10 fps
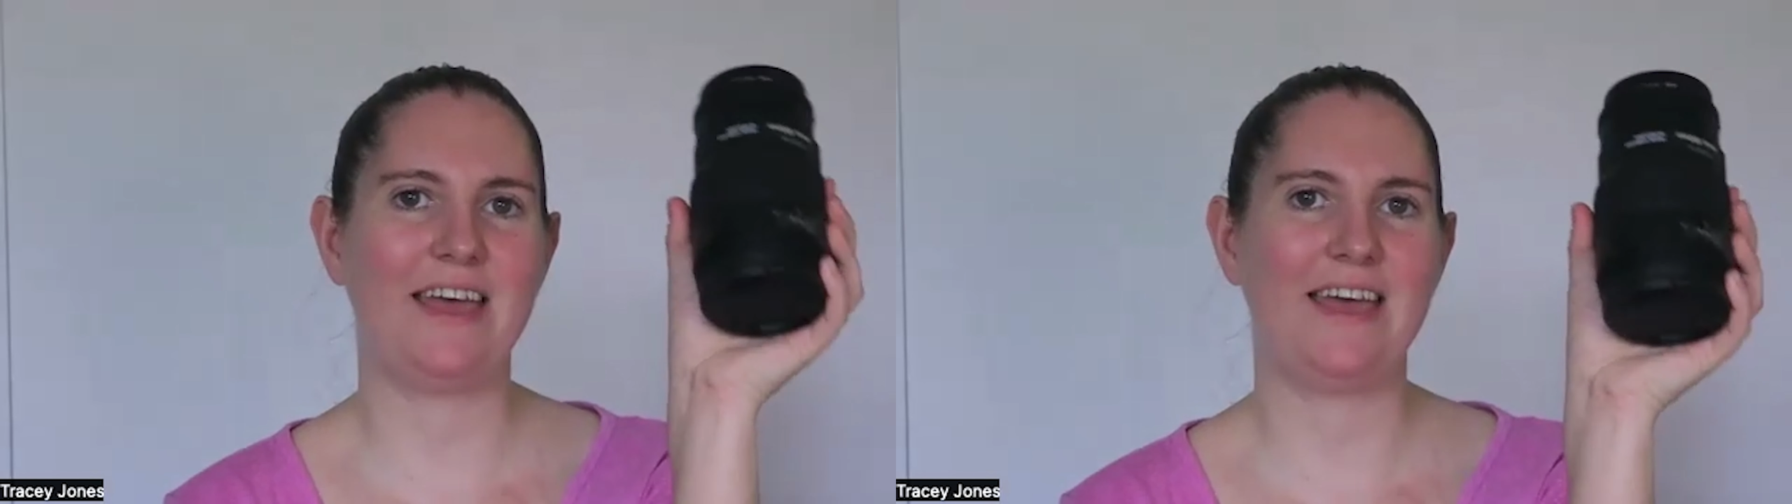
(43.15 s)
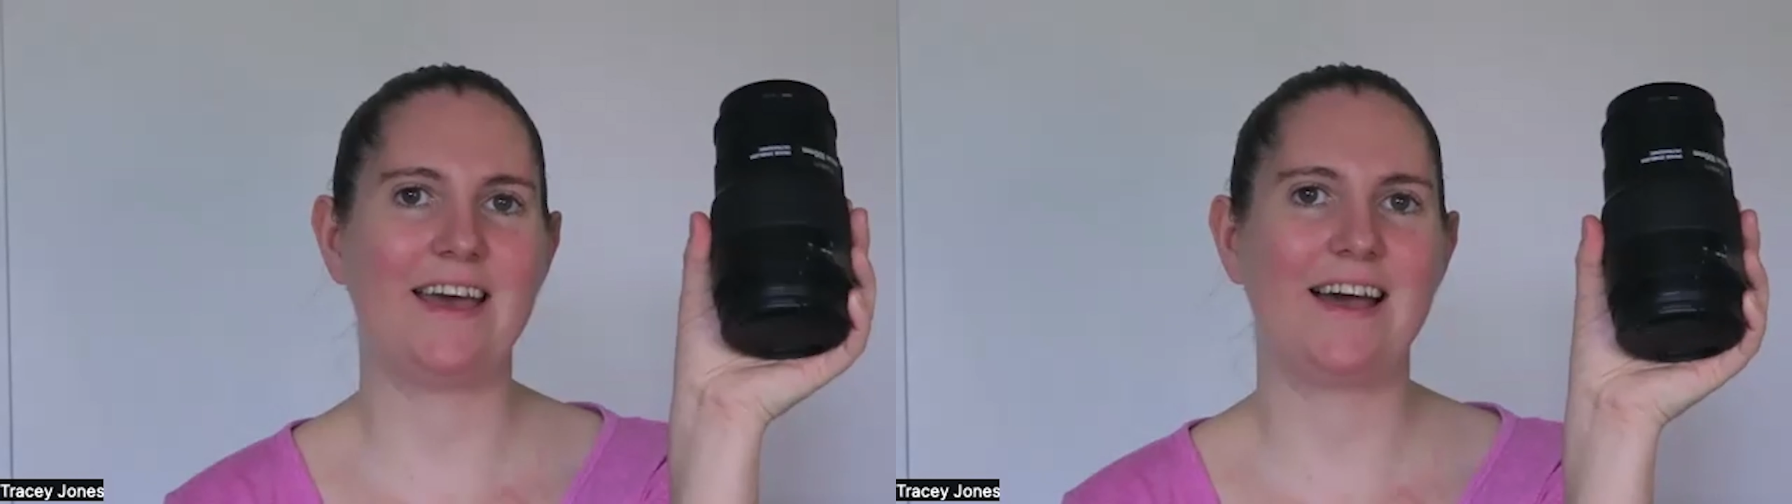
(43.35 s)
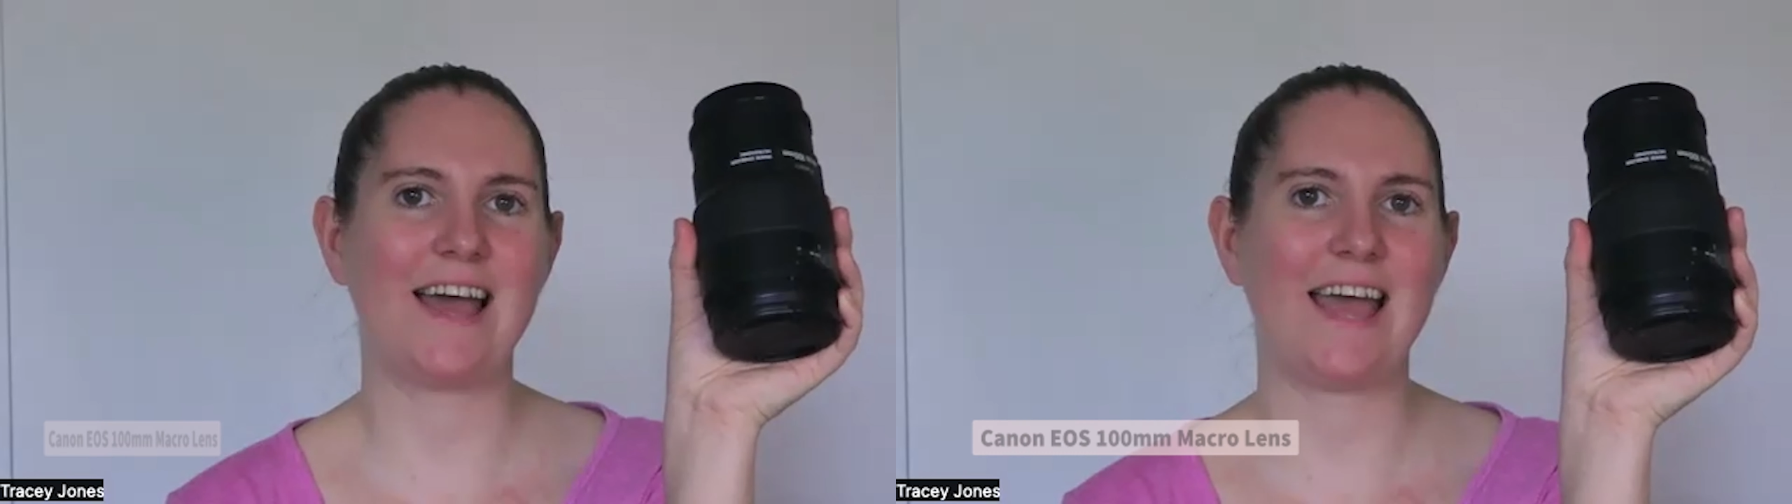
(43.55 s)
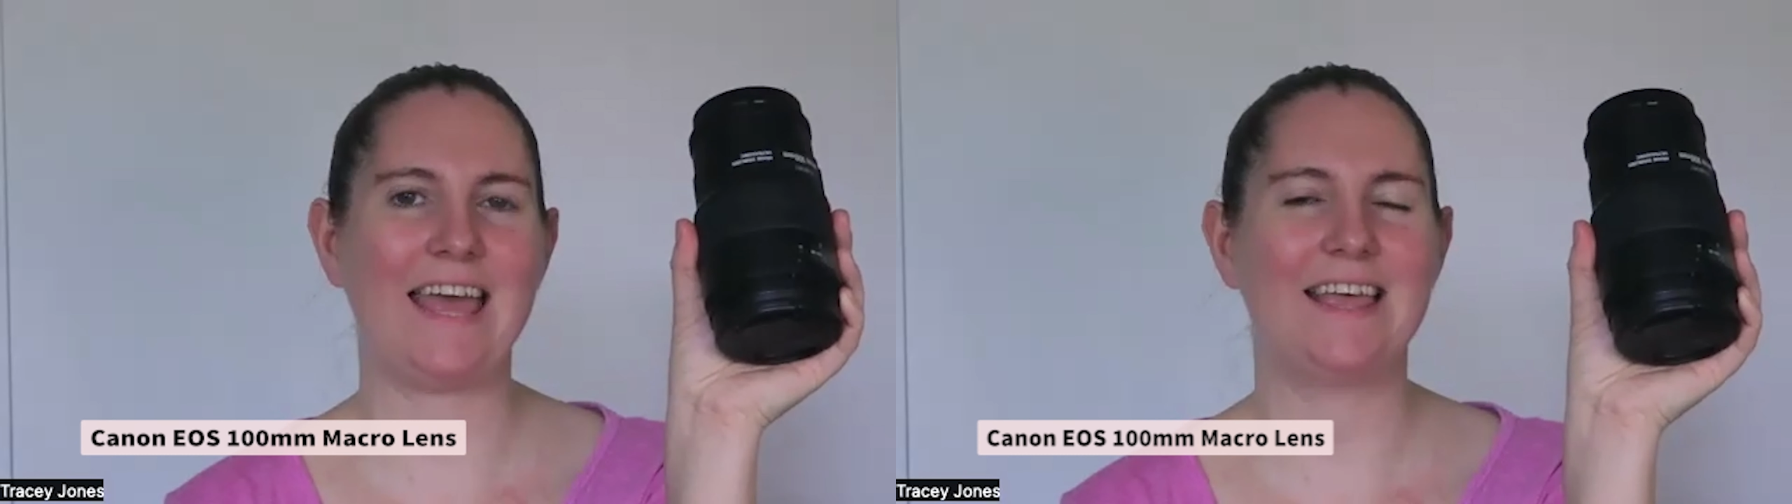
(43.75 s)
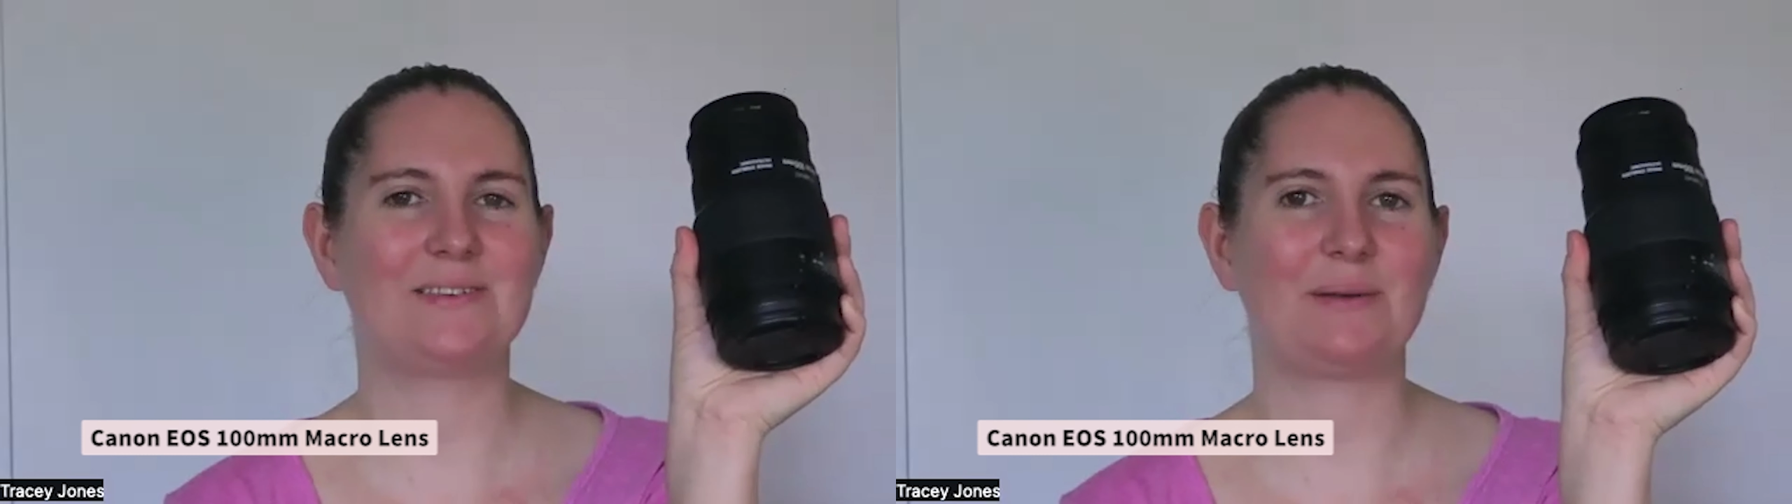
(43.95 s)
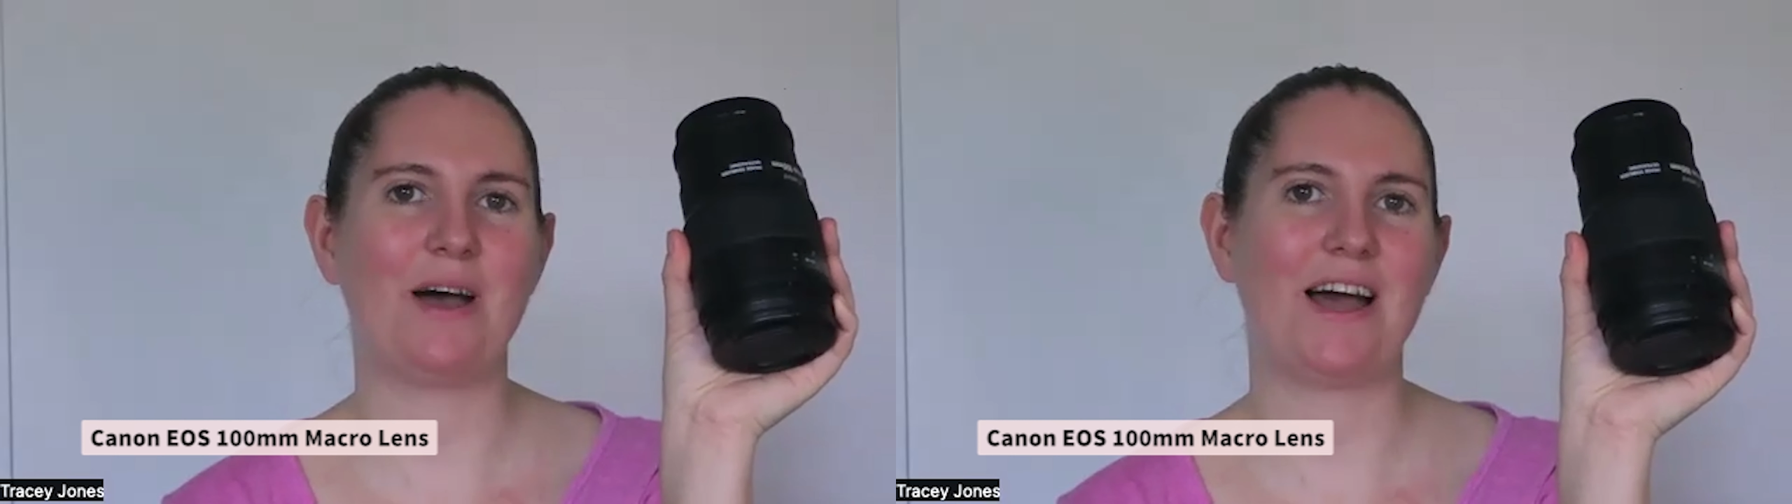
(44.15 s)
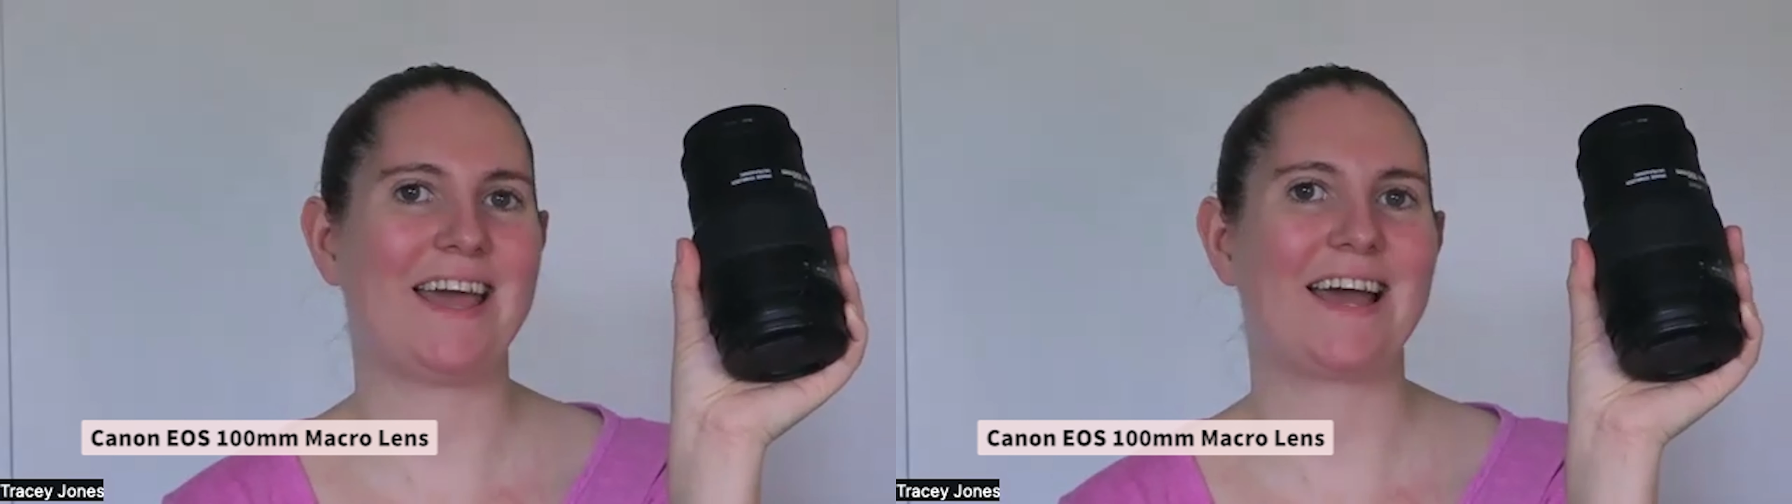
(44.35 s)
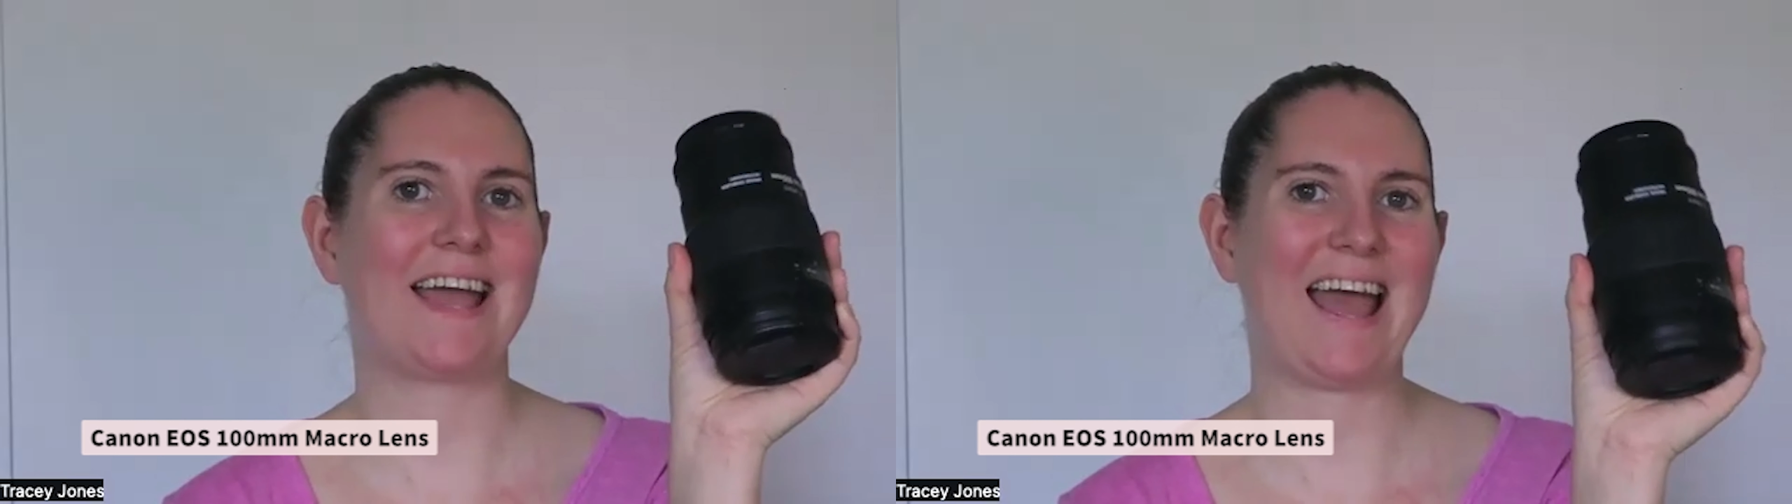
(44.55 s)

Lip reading: here is my